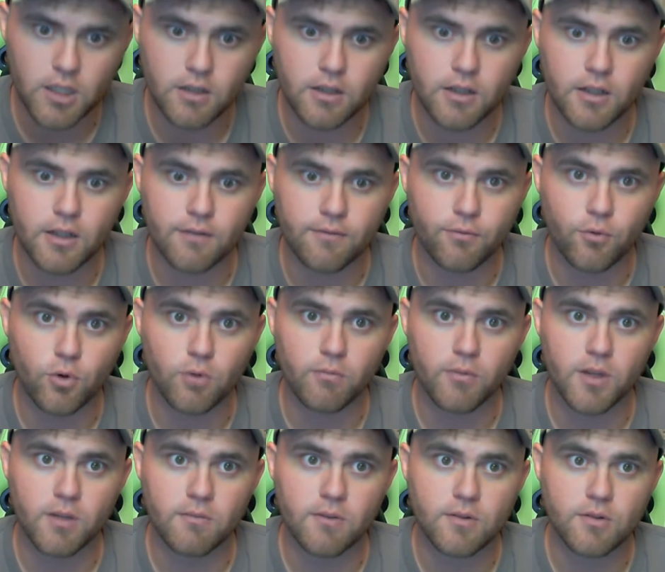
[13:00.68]
inform
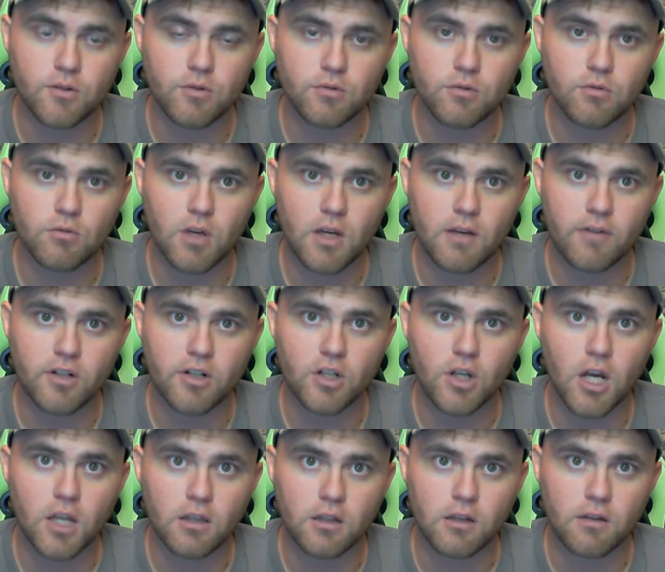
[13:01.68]
them that you do have a
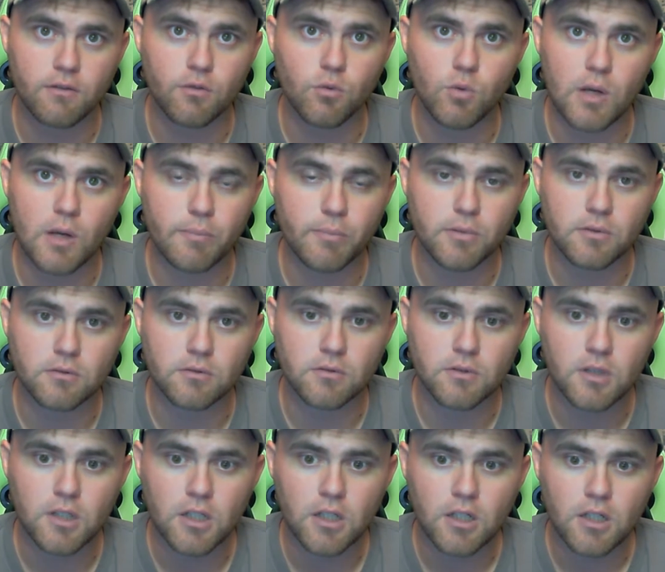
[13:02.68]
non-lethal weapon,
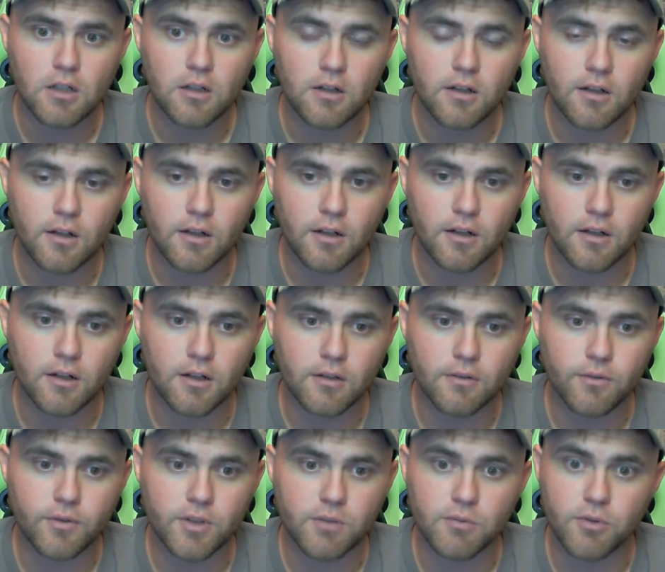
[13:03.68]

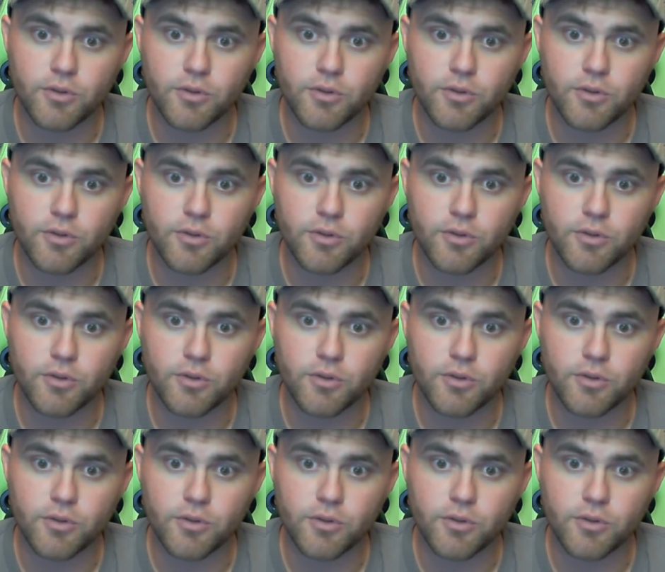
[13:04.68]
similar